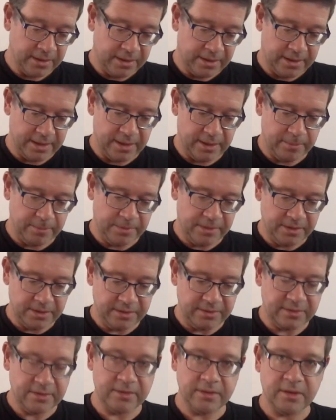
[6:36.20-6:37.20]
But
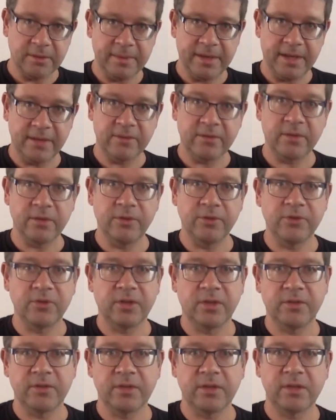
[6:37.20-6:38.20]
this isn't a bad solution.
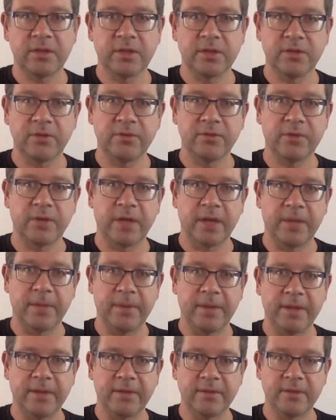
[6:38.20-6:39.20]
I've seen a lot of
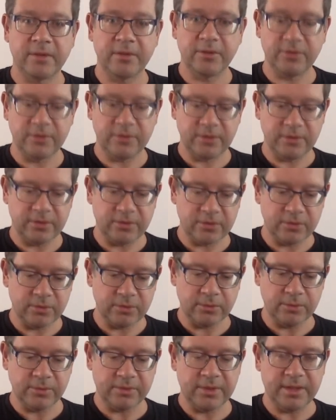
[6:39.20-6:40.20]
iPad solutions in
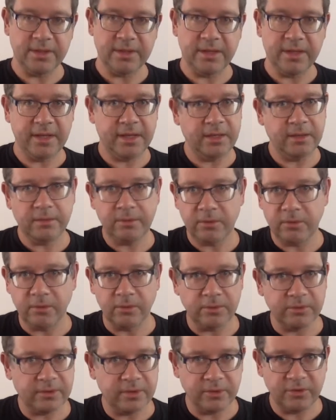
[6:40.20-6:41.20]
schools, and they
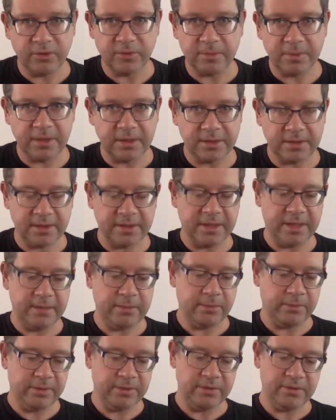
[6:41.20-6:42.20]
also just plug the
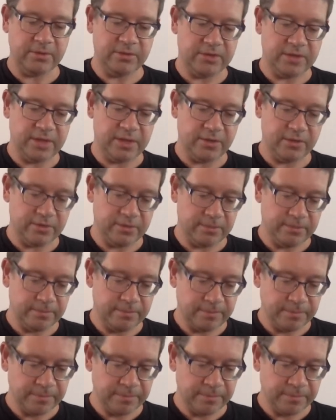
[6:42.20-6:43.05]
cable in to charge them.